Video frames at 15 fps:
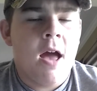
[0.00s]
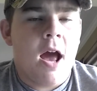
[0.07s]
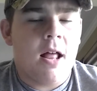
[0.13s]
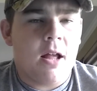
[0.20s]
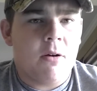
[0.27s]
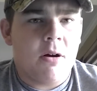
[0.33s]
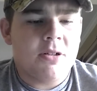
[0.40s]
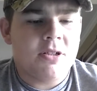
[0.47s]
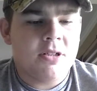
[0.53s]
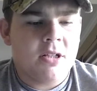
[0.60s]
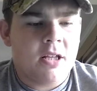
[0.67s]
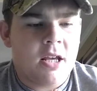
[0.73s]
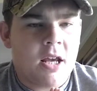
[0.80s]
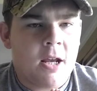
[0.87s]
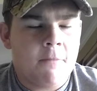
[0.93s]
I like watching the
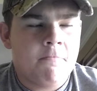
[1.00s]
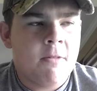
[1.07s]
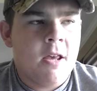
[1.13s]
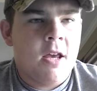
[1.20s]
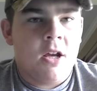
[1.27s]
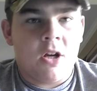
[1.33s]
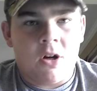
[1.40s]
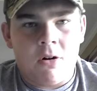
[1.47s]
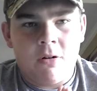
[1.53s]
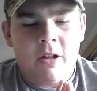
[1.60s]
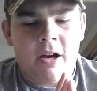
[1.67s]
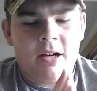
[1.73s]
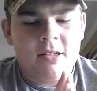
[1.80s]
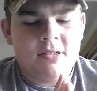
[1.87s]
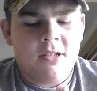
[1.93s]
game. Go
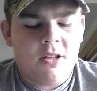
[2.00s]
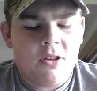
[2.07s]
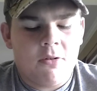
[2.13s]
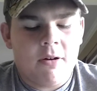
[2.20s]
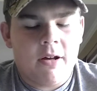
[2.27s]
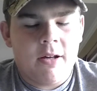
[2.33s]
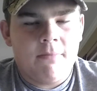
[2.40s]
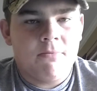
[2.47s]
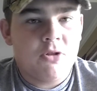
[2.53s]
Lions all the way.